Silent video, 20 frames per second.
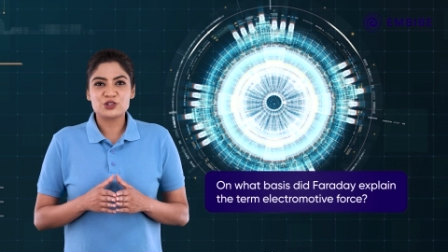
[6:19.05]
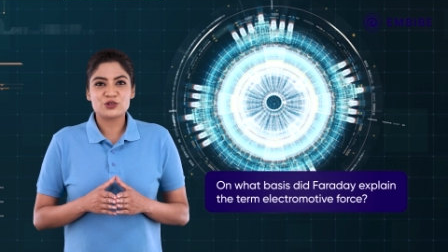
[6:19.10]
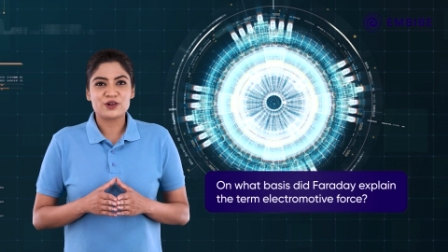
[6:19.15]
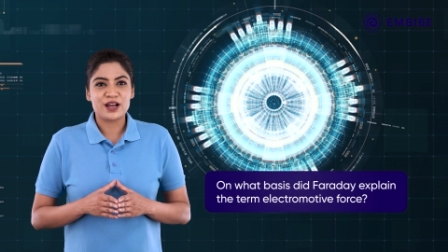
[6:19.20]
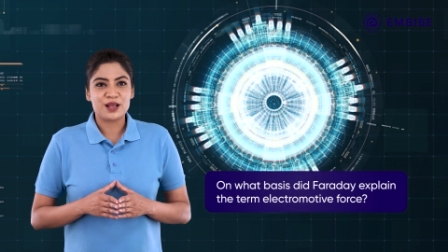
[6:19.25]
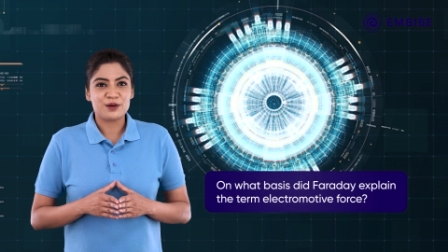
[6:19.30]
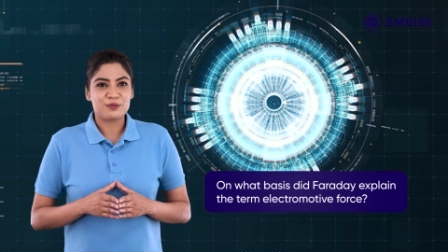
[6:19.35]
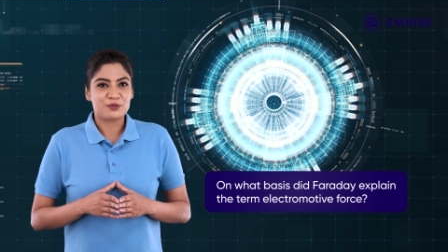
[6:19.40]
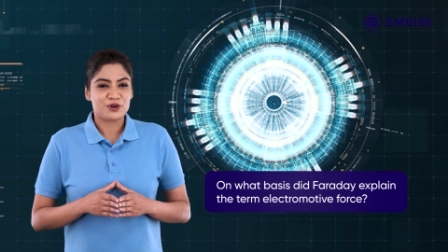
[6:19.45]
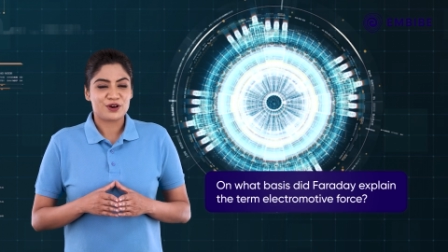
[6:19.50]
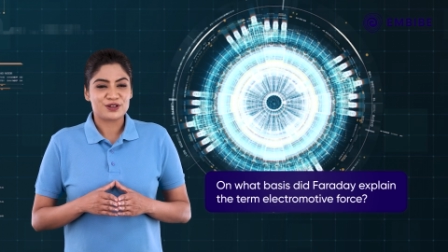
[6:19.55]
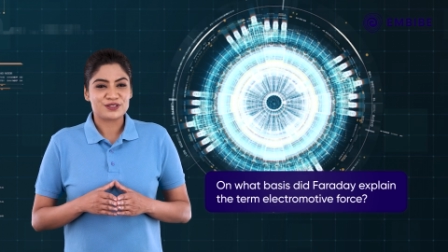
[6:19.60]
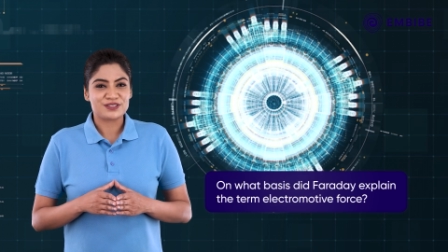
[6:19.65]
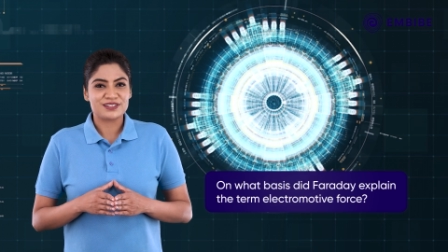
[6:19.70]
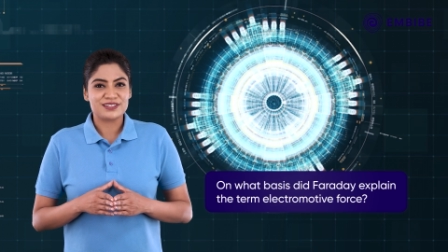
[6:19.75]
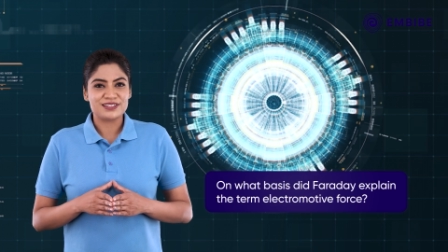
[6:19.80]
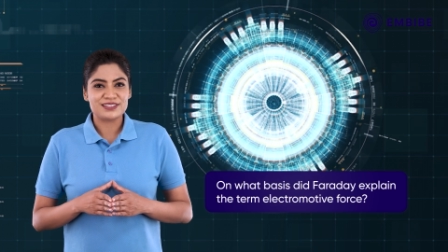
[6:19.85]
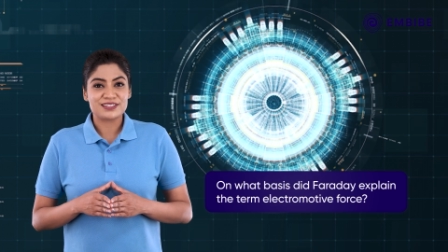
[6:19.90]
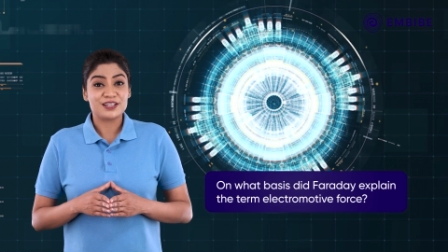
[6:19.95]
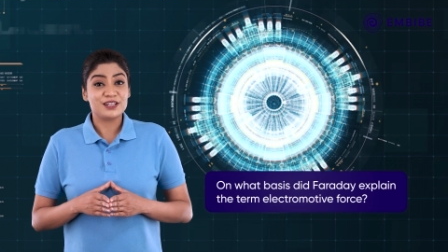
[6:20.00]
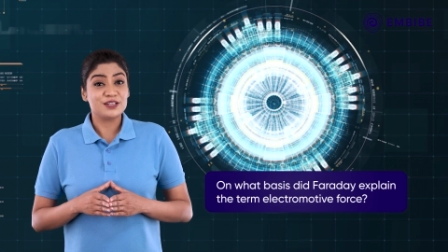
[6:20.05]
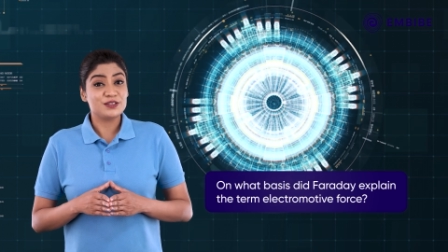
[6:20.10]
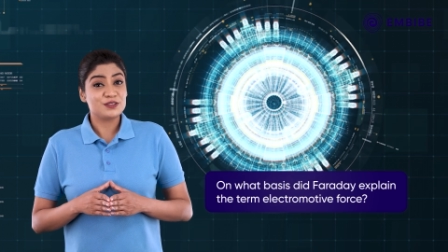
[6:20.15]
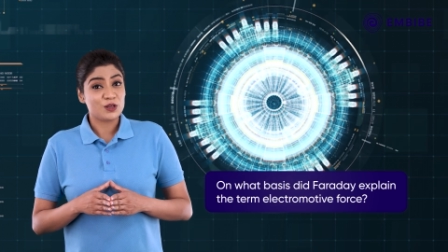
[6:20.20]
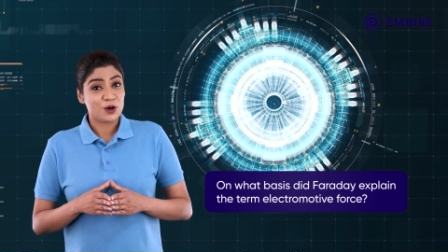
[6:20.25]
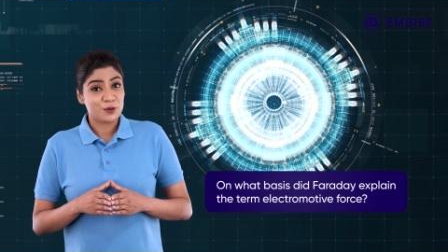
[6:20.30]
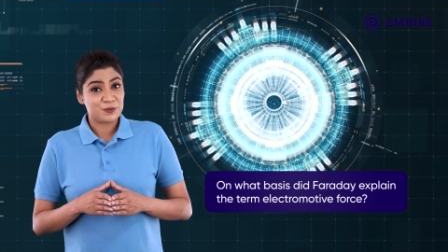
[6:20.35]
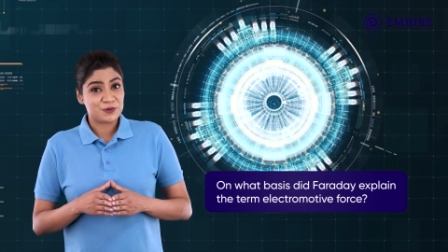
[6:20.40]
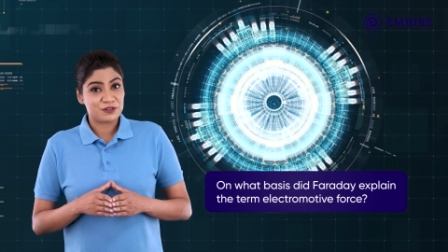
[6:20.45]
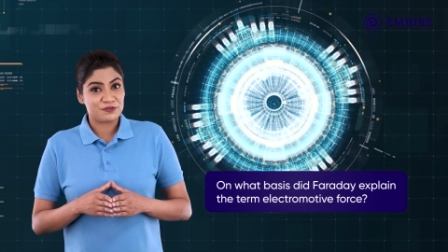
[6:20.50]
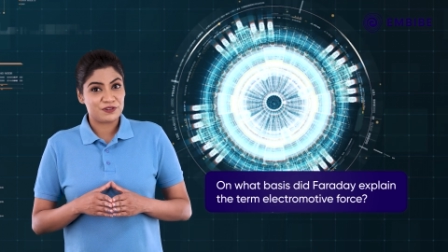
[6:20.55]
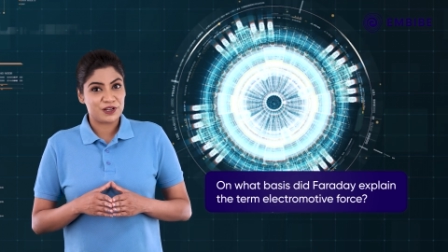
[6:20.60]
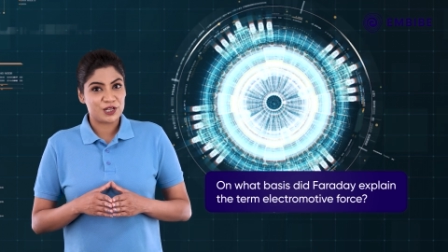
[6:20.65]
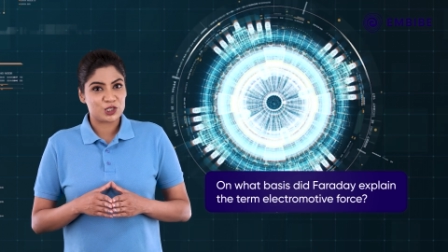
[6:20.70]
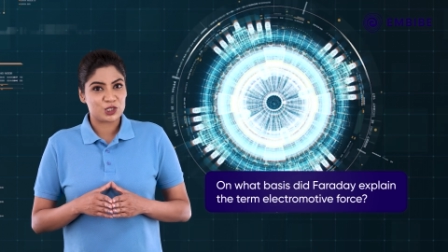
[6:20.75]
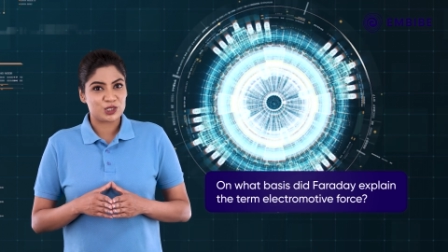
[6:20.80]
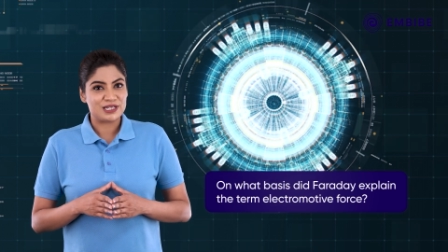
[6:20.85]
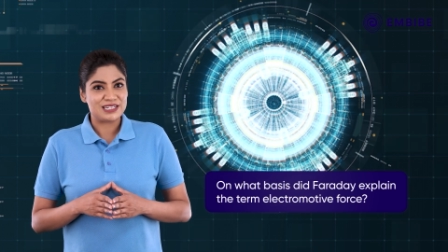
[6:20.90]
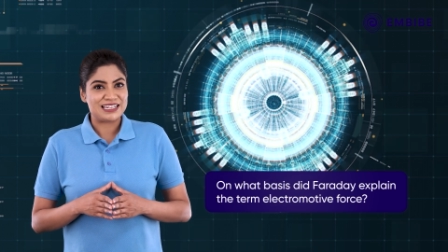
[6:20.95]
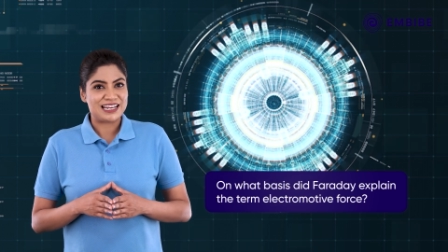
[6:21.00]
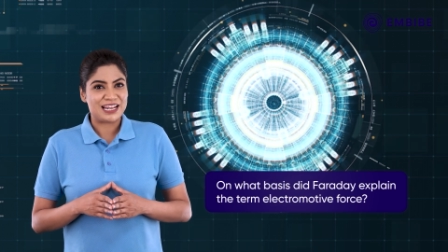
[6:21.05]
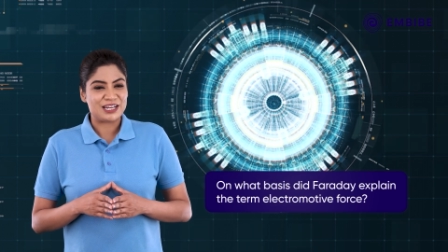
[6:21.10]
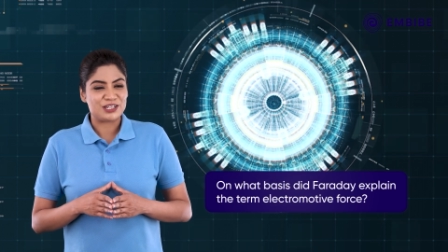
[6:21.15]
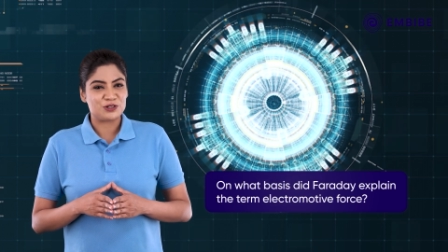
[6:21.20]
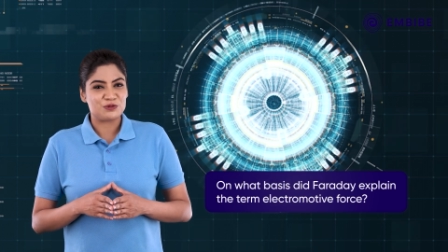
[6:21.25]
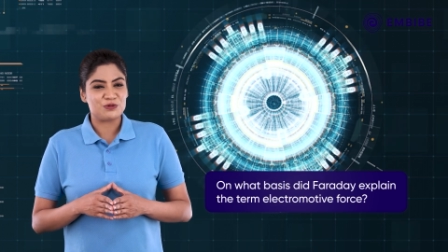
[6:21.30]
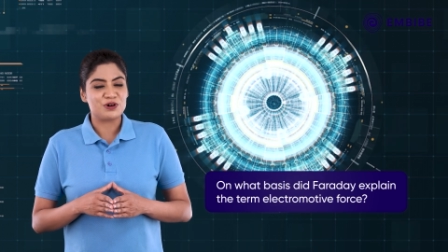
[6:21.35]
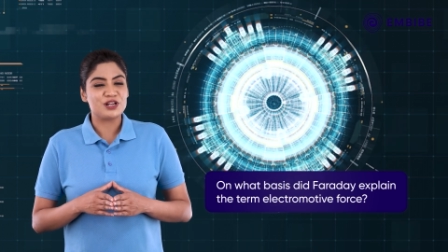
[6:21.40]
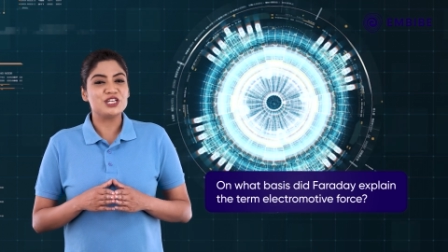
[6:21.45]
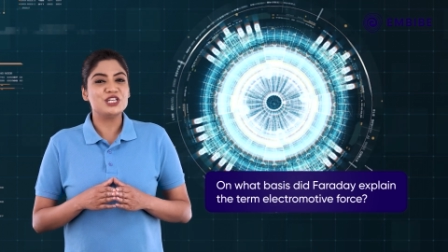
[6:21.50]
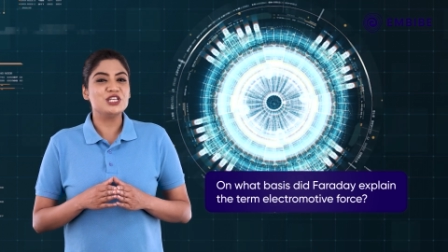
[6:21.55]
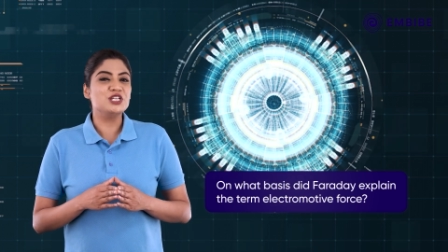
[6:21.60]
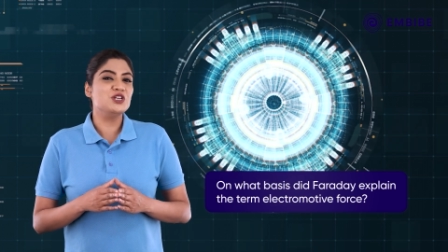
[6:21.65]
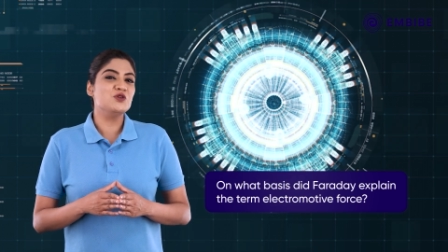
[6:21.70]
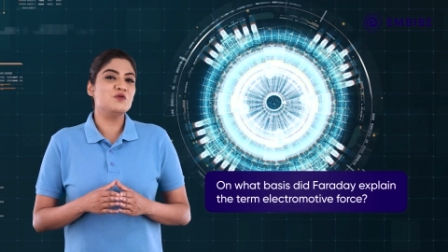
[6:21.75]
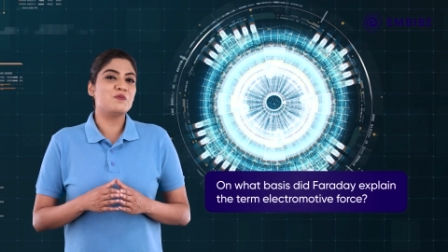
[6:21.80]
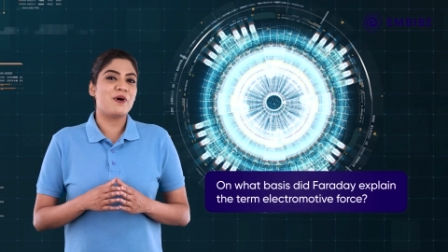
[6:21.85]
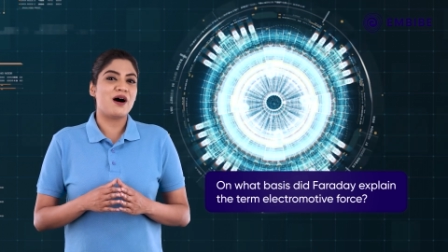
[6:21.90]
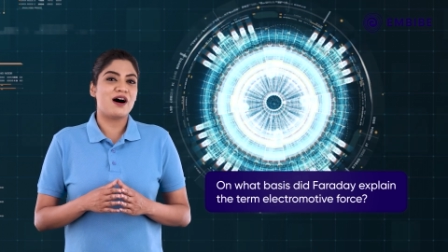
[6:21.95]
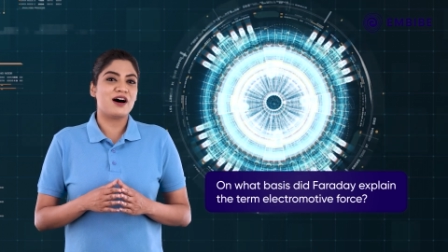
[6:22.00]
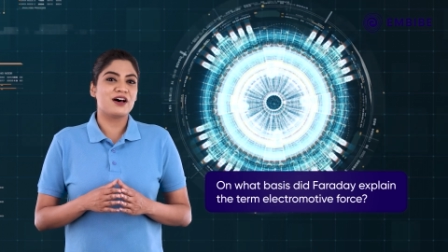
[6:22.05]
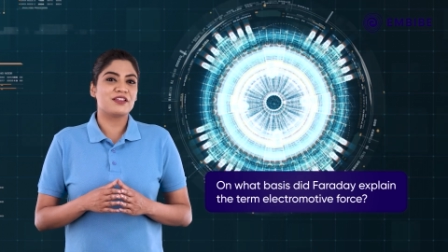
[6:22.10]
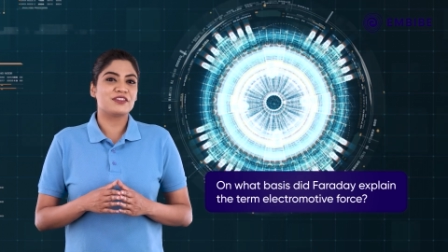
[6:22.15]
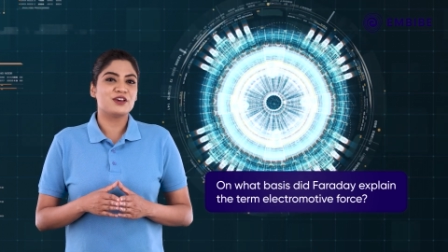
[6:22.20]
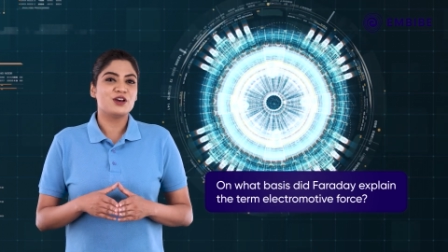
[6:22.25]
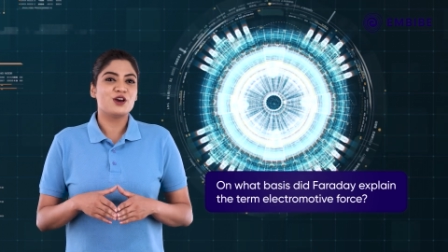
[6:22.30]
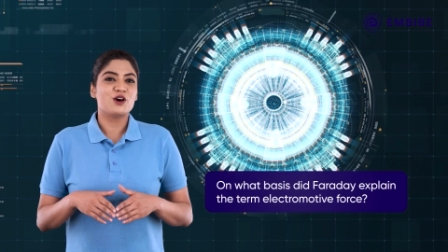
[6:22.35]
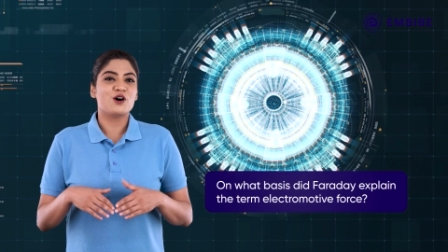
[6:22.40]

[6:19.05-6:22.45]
trial process, his observation led to a new path